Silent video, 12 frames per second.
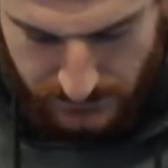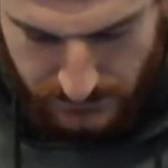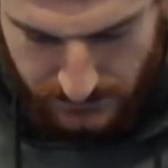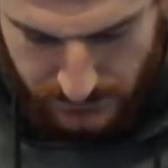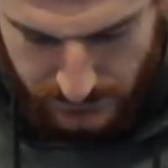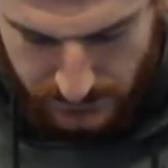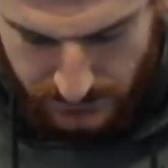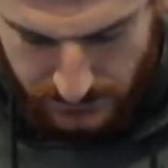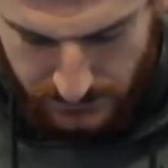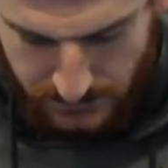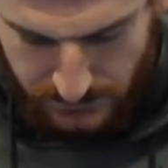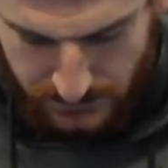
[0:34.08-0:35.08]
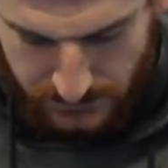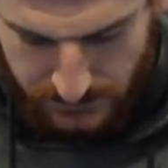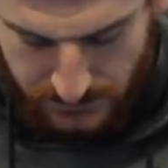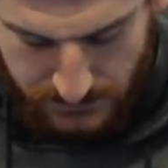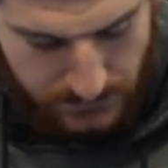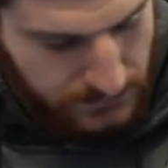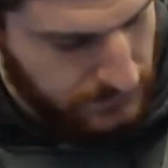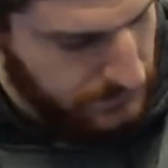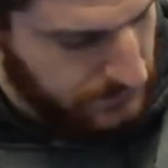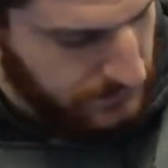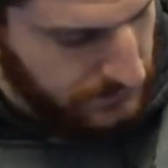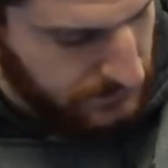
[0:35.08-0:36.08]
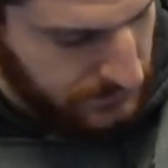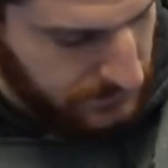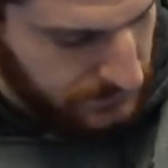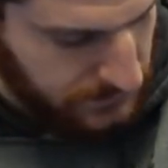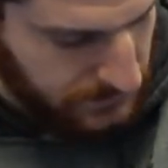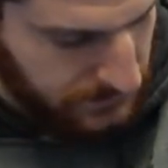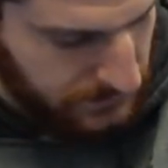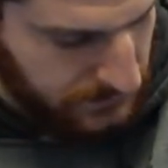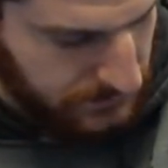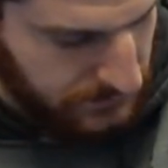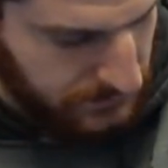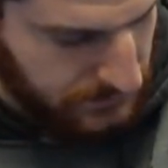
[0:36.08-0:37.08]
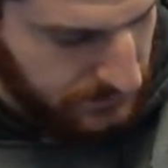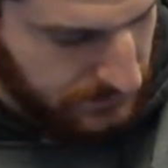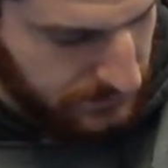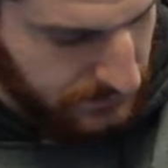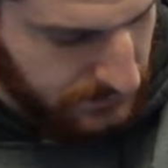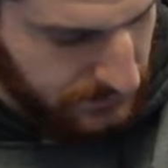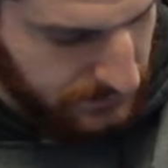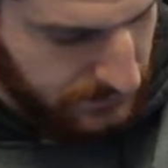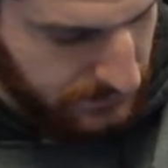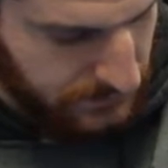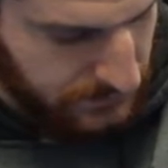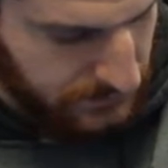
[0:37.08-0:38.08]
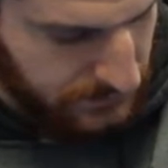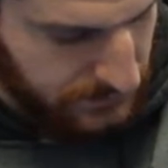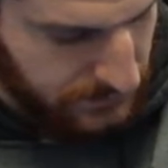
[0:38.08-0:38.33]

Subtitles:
[no speech]